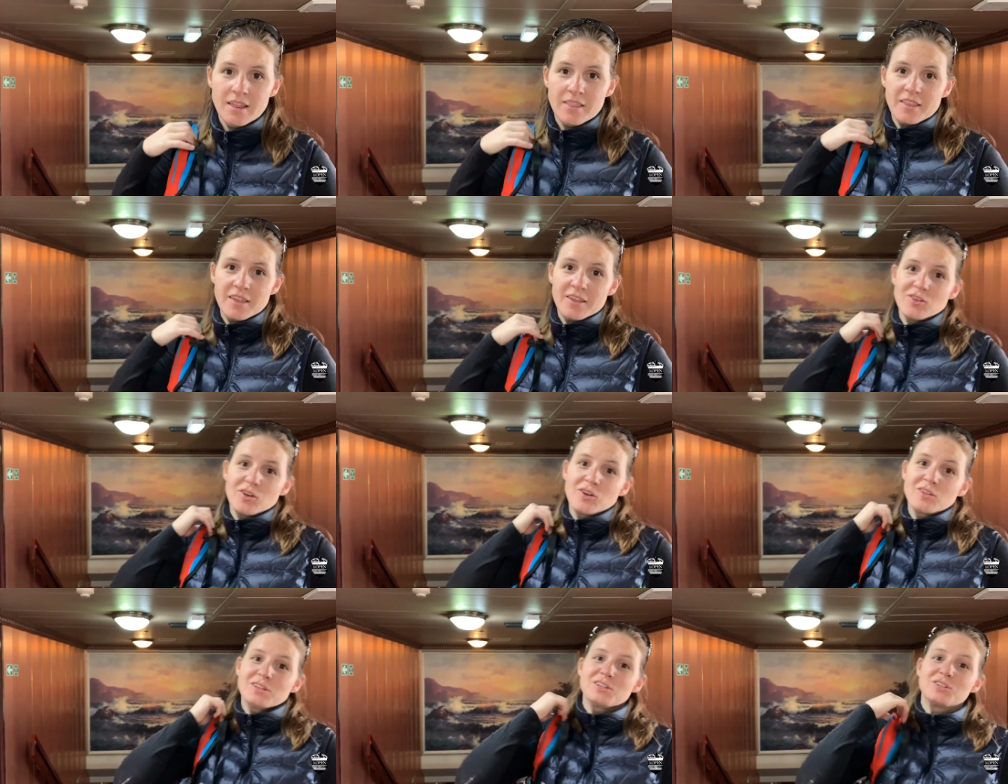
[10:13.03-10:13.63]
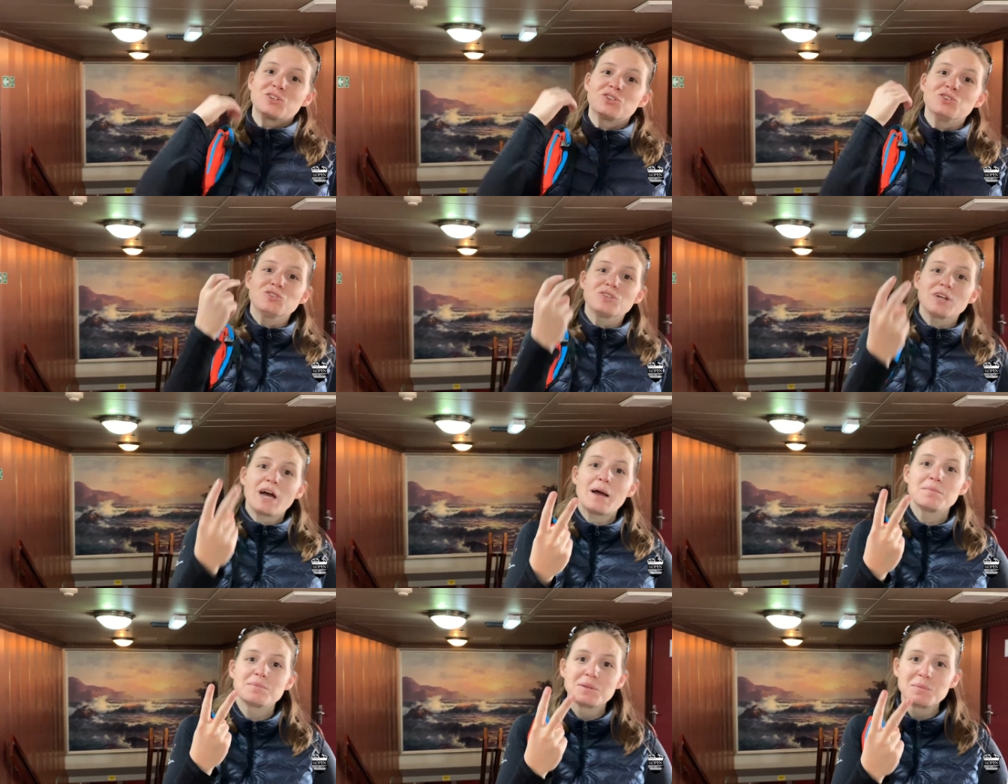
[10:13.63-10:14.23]
There's only two
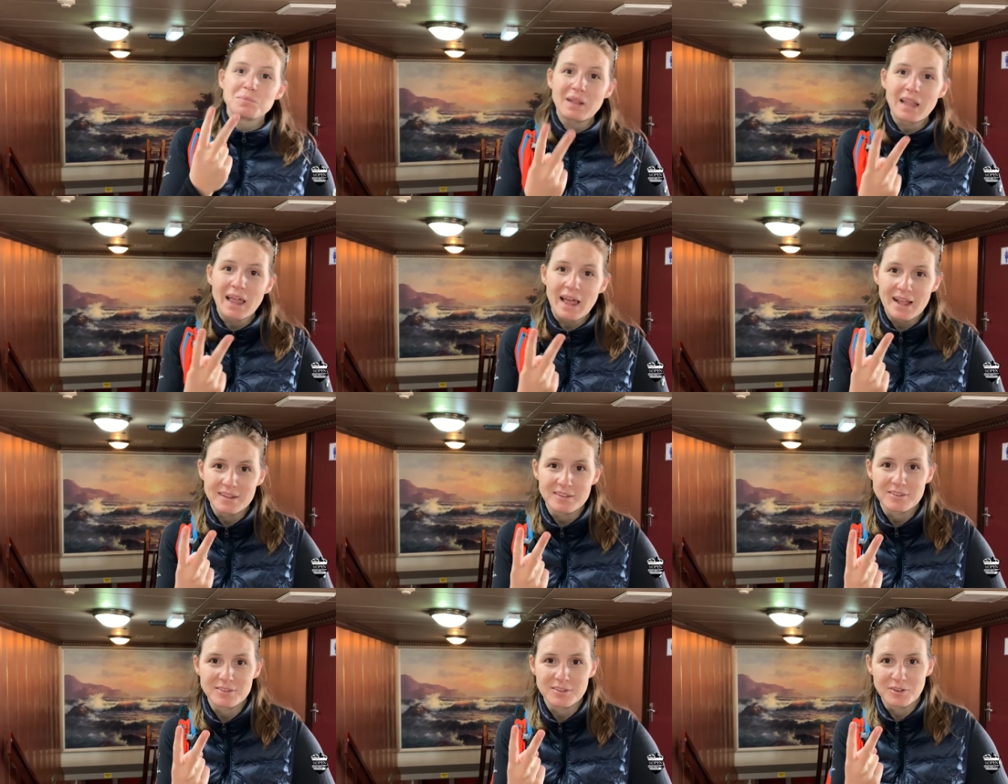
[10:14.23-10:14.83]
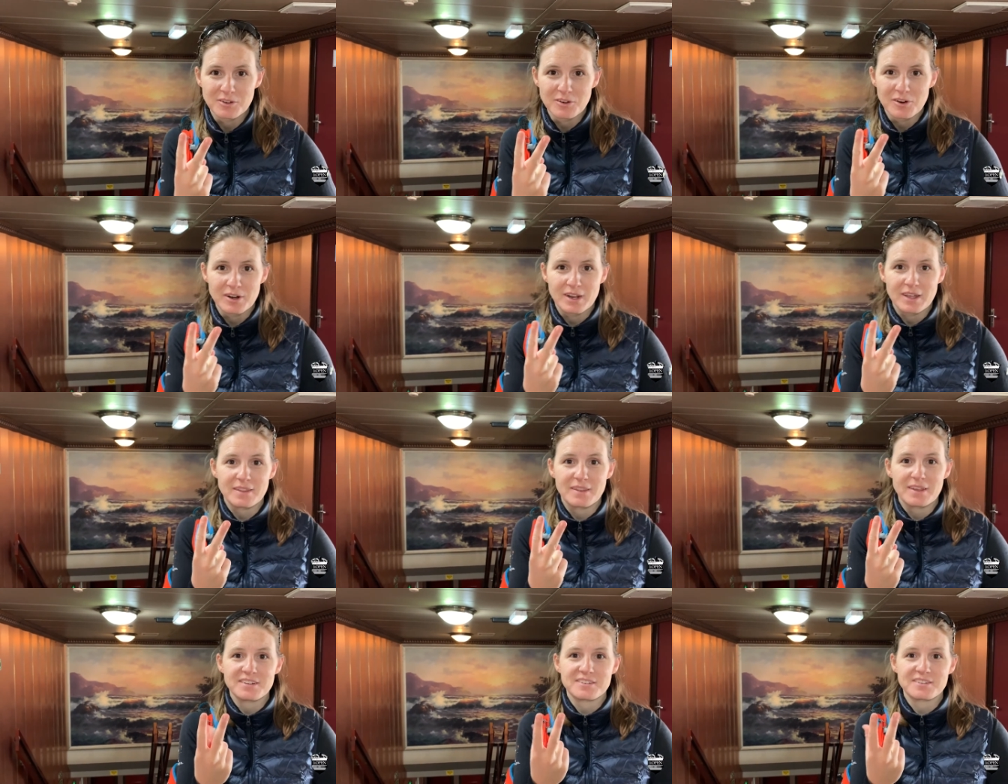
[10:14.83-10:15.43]
types of plants that grow
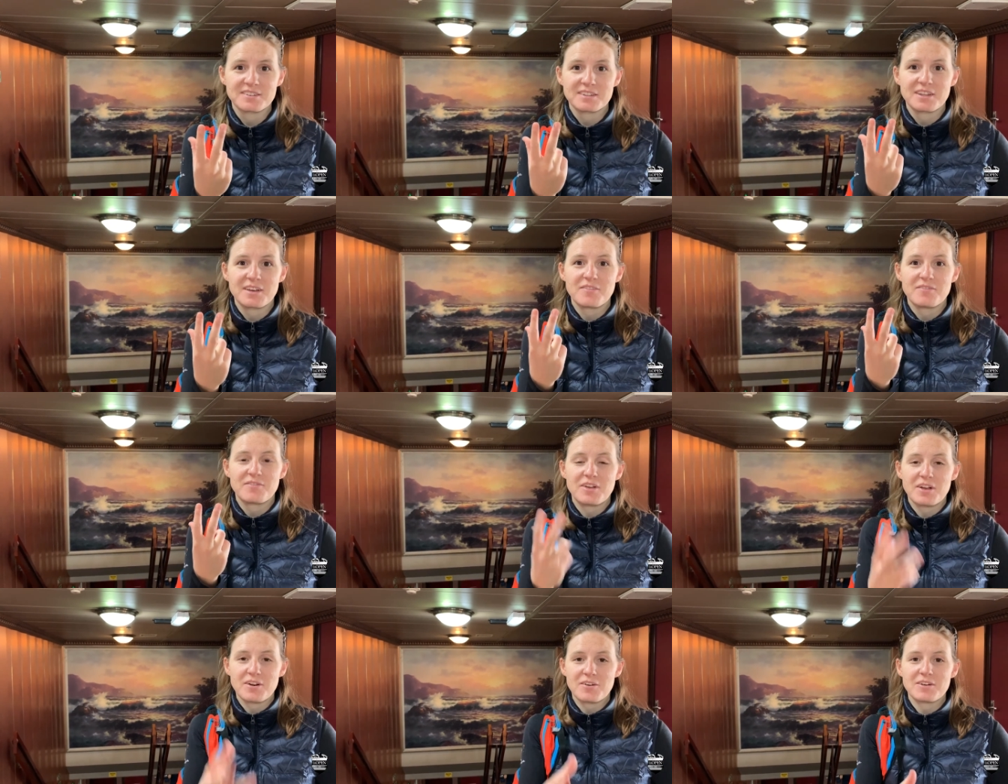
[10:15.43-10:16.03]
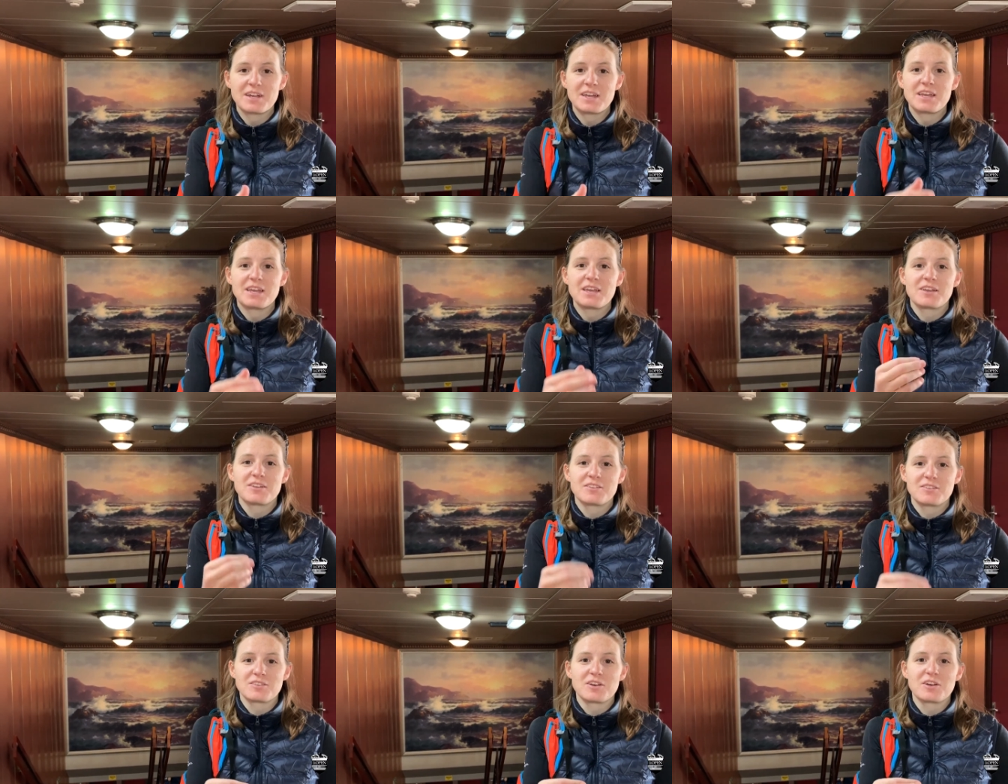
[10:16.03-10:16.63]
down there, so they're very
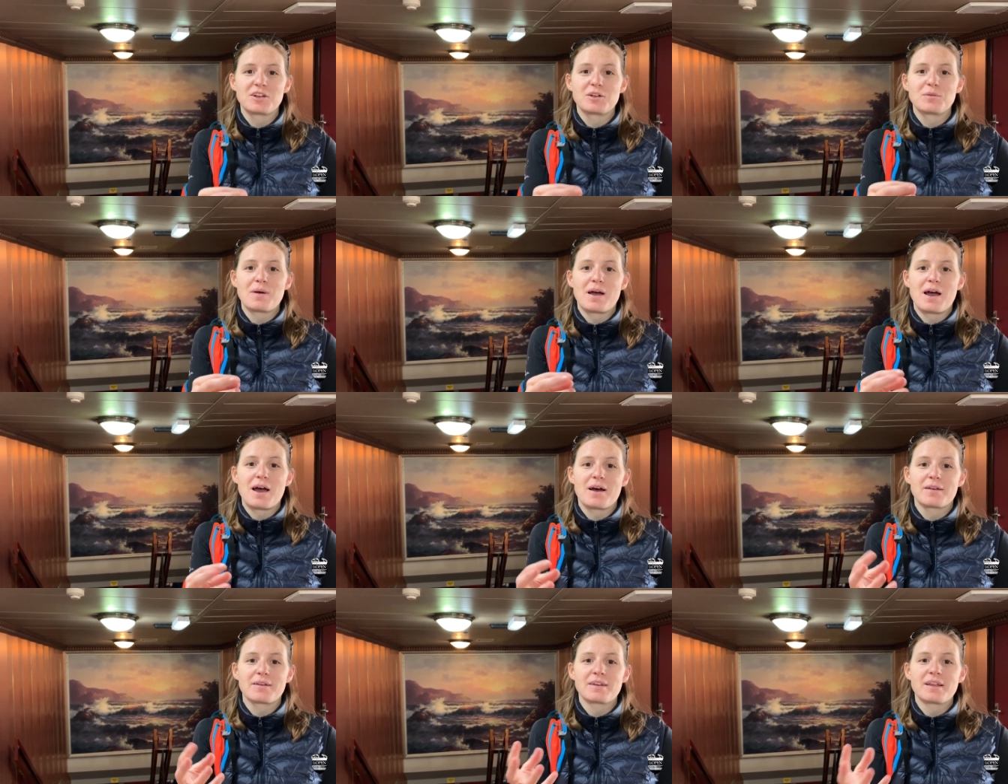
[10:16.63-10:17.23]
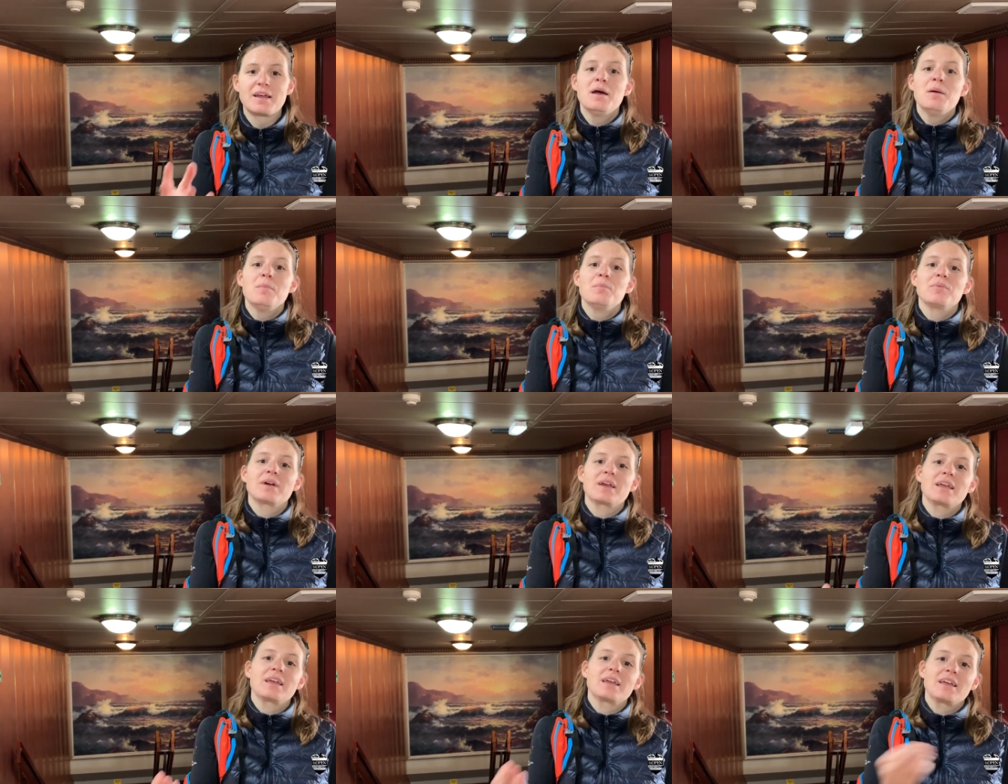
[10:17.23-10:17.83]
concerned about
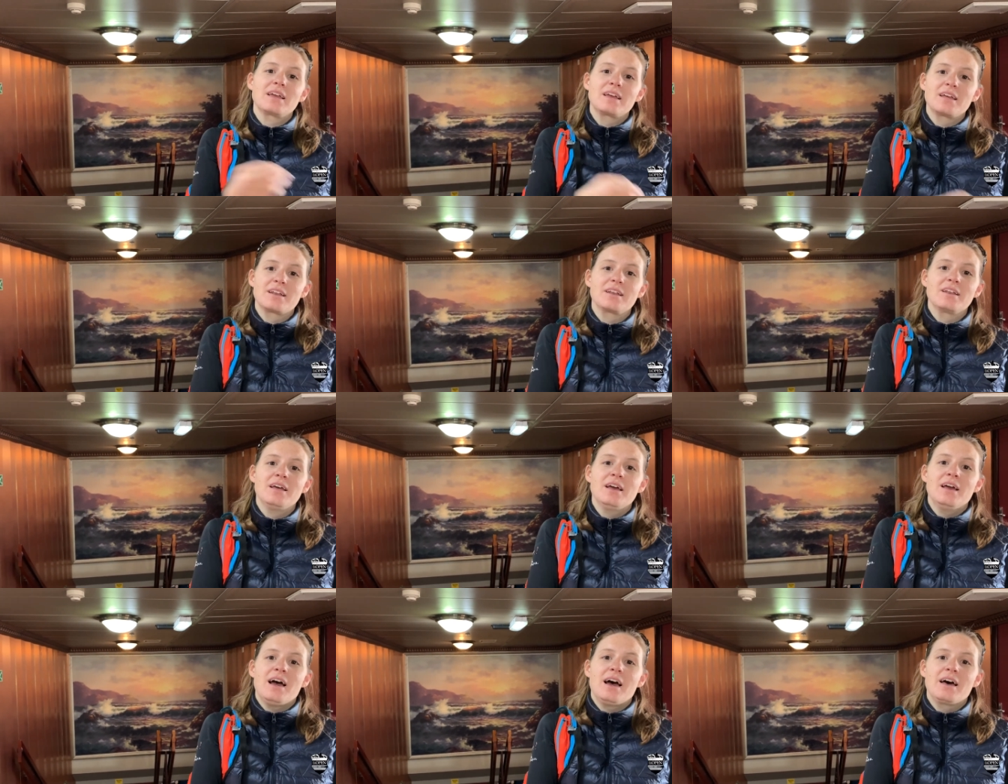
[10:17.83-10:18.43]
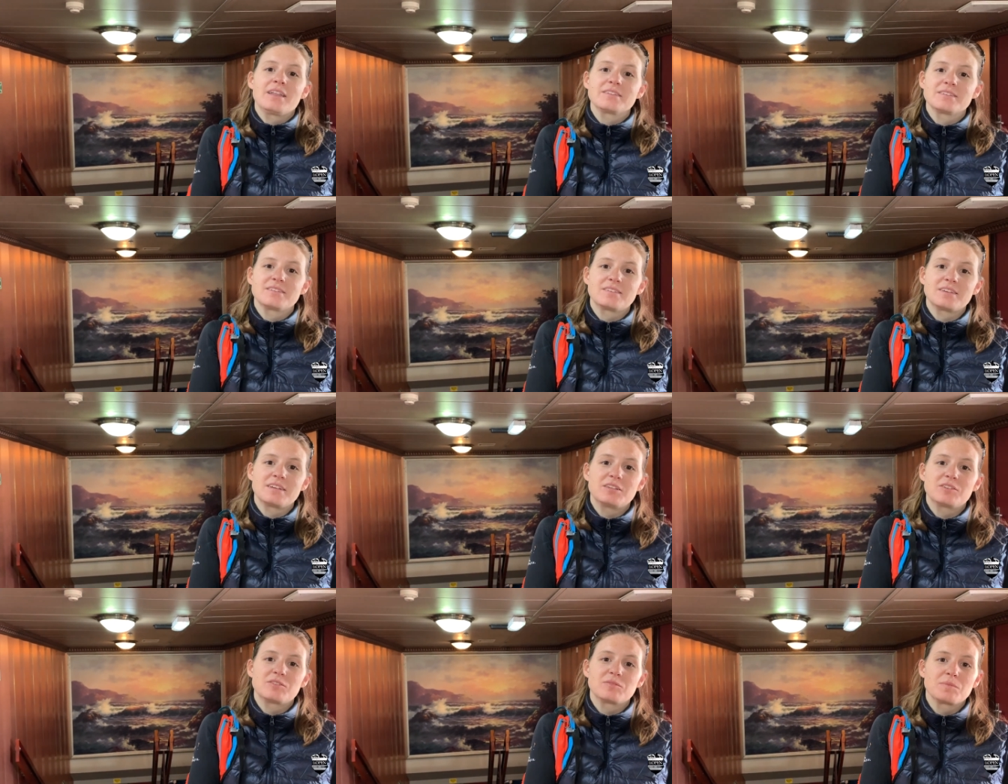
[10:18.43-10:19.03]
bringing in other
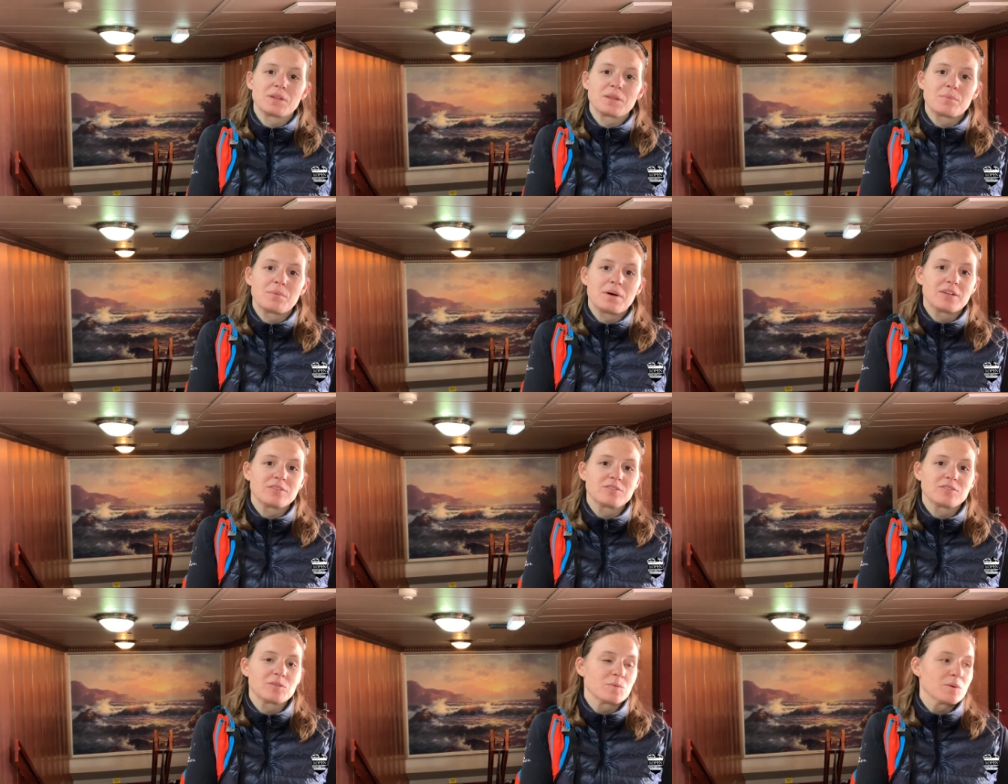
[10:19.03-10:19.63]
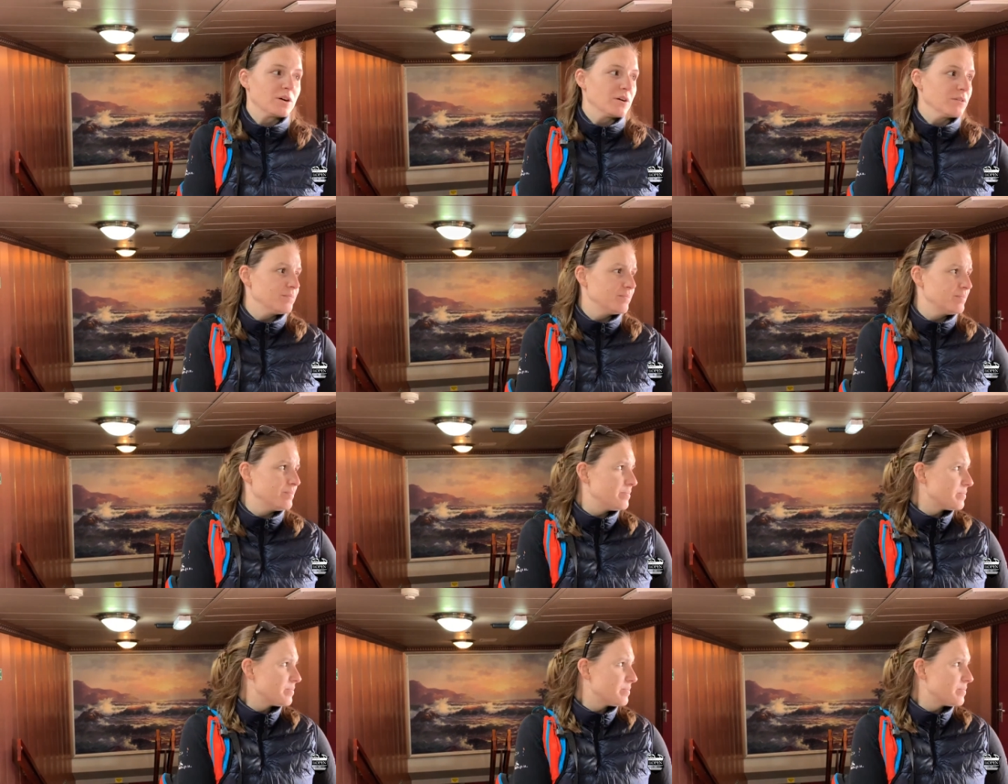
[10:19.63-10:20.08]
seeds from other parts of the world.